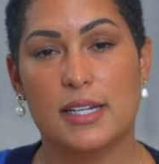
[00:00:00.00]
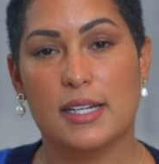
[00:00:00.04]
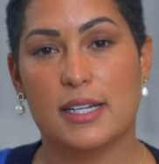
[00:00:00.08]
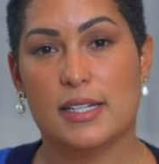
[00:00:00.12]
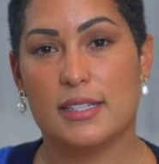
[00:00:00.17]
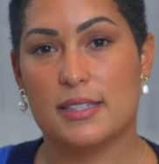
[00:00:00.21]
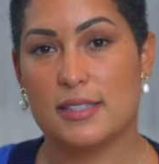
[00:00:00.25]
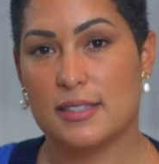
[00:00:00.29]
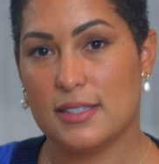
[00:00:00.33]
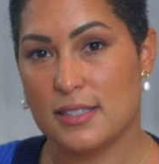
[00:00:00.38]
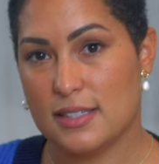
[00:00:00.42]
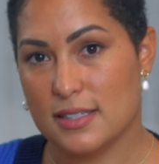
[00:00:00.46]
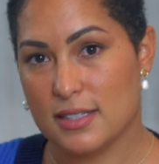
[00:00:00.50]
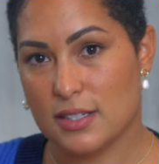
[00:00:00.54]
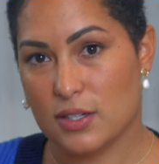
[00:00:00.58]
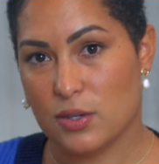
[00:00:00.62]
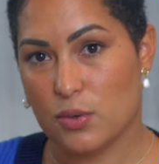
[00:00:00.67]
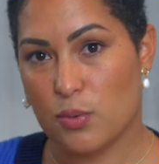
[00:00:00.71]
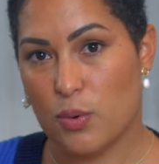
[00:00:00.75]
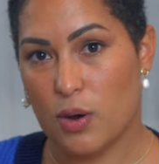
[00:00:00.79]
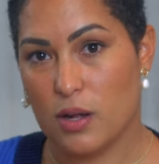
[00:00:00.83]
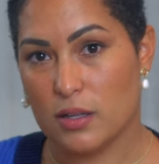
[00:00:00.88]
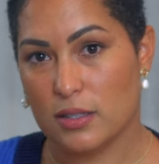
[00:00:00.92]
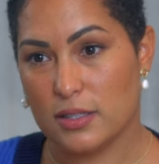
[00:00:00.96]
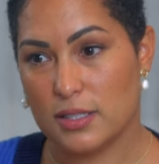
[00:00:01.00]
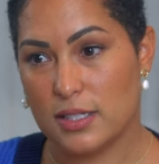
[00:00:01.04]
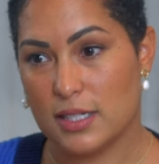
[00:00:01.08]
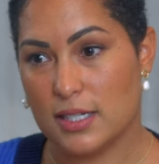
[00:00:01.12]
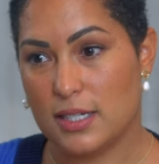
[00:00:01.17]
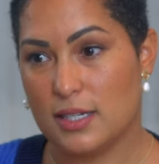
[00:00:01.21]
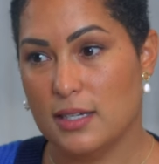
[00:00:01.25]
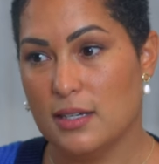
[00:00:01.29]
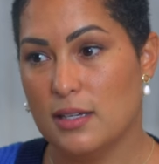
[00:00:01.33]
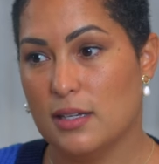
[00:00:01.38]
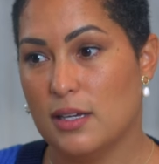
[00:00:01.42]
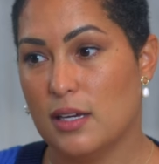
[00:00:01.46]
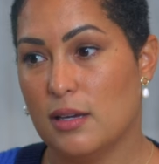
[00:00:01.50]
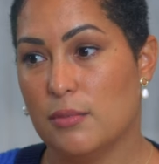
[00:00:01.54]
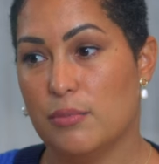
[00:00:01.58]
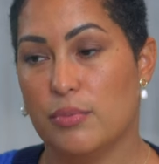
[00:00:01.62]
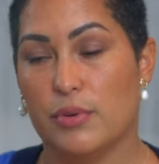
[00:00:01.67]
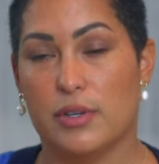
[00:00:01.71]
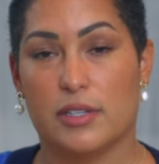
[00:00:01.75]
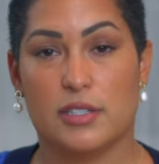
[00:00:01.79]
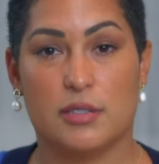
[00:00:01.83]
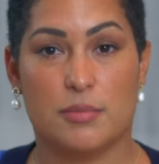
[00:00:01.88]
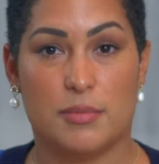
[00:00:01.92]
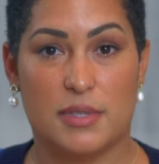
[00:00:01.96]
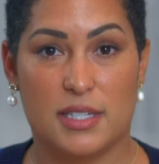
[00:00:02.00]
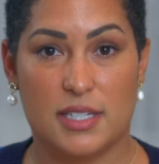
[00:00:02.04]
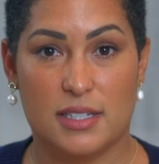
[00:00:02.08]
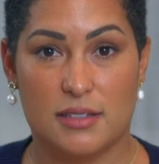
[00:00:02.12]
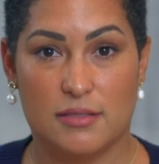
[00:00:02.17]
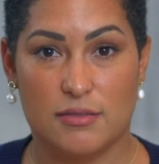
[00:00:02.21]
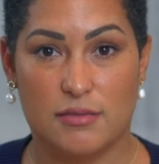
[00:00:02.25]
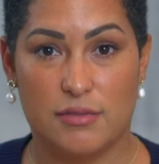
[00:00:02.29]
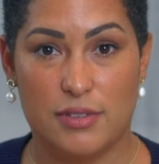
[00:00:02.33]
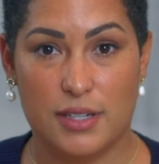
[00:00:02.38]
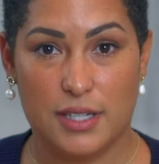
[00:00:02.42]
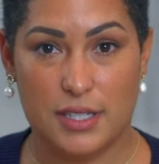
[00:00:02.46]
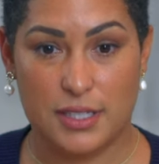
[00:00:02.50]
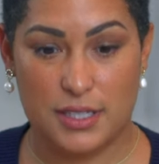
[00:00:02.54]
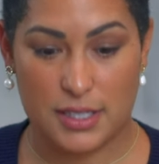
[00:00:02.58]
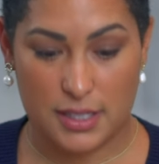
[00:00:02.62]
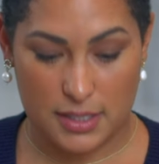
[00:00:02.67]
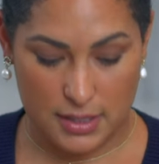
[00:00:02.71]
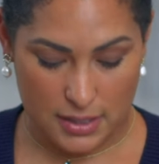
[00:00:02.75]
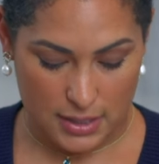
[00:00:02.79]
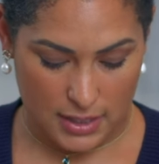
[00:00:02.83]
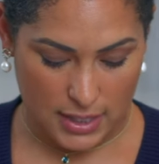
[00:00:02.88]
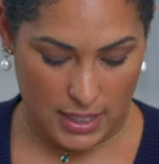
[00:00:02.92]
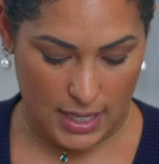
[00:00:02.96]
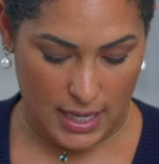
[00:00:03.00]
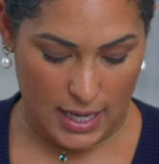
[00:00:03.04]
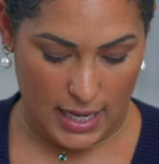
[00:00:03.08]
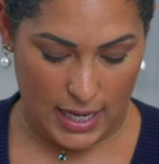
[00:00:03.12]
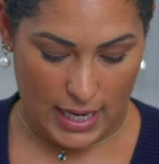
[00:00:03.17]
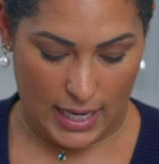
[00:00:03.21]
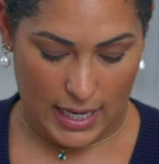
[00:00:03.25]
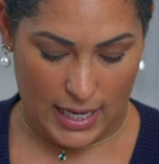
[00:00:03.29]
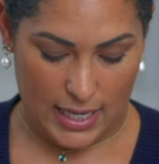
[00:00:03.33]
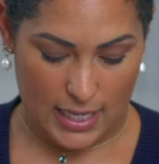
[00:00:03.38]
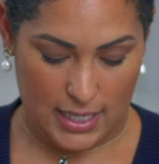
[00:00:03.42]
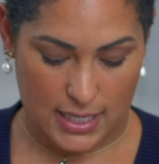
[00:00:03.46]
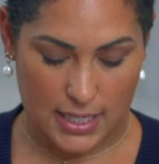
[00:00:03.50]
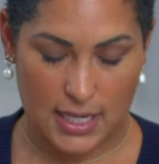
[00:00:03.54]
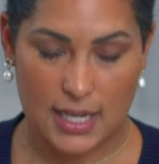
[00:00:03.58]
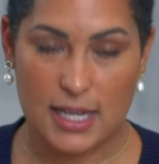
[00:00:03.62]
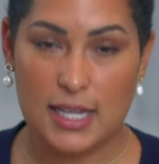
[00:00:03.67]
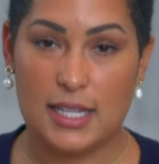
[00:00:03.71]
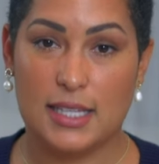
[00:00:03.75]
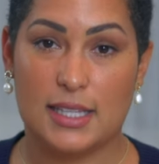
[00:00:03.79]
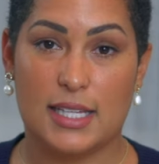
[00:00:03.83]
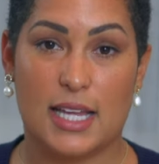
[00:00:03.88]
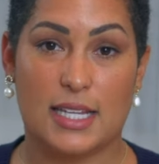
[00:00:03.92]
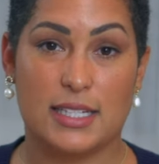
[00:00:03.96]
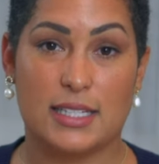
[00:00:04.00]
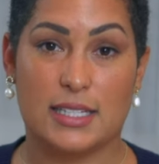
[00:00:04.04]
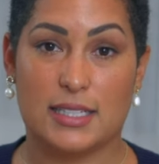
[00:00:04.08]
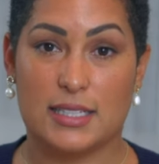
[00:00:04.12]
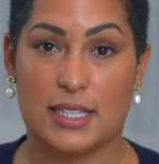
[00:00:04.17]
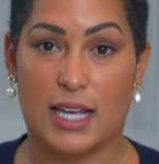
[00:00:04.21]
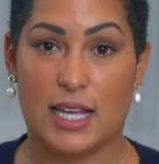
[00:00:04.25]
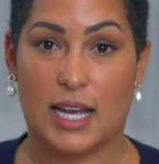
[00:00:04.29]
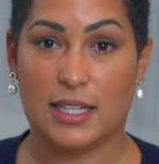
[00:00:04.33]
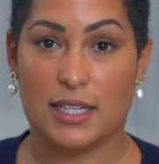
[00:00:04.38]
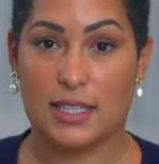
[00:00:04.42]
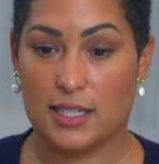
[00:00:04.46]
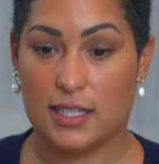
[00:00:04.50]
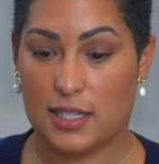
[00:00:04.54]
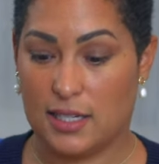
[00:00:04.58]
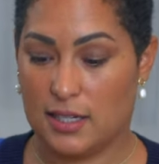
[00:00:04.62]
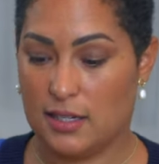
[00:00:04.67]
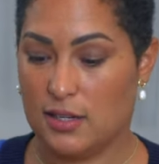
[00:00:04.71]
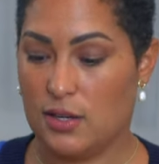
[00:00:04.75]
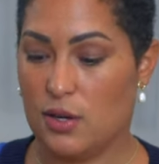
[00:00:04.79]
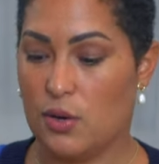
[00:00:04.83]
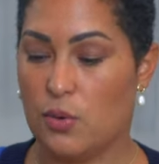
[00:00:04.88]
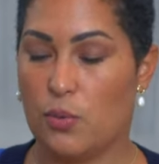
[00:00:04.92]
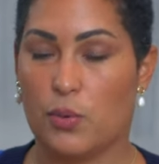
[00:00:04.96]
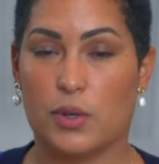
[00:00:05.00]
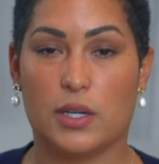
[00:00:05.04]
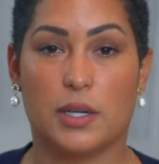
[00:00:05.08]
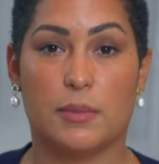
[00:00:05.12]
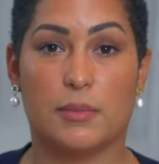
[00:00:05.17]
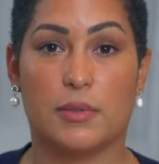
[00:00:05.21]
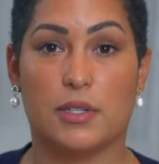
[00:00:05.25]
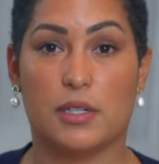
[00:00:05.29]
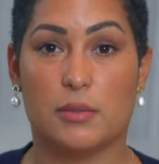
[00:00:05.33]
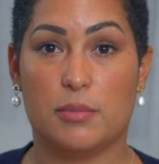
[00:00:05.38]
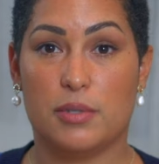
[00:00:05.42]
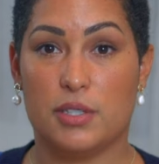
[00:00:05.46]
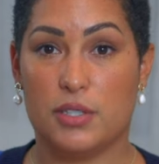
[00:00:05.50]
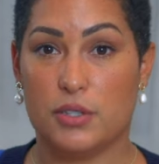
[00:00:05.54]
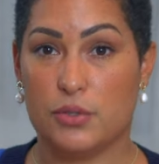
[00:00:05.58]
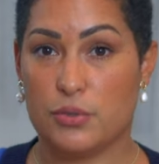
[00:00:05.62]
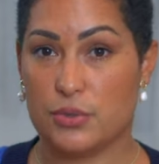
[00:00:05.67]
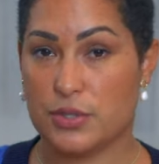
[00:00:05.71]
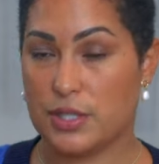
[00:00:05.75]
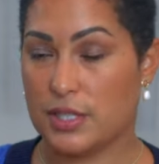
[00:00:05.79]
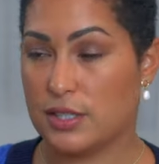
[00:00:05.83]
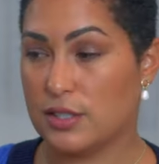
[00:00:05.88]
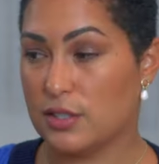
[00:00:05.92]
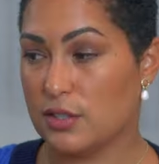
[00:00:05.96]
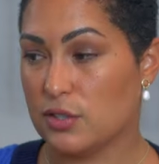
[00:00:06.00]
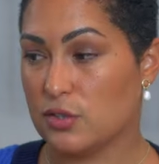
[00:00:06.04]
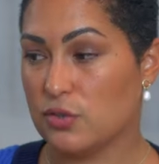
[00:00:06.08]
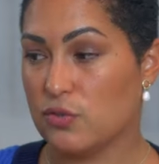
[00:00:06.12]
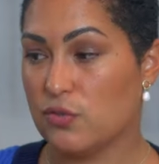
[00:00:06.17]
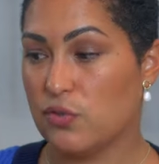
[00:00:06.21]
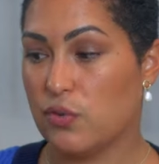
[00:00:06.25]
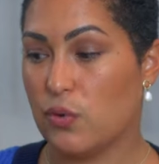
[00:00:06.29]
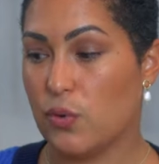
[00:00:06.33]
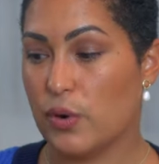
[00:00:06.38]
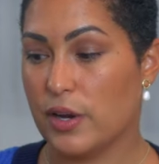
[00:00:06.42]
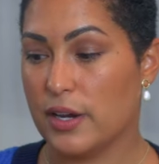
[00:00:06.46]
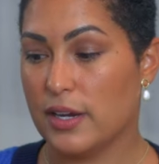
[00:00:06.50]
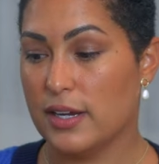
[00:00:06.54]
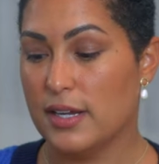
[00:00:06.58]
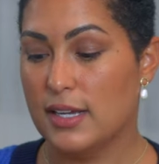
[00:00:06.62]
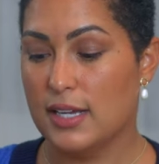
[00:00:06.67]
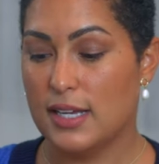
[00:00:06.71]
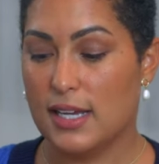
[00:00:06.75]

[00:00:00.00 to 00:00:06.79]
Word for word: it's decent quality, it brings me convenience, and that's exactly what I'm going to be using this for.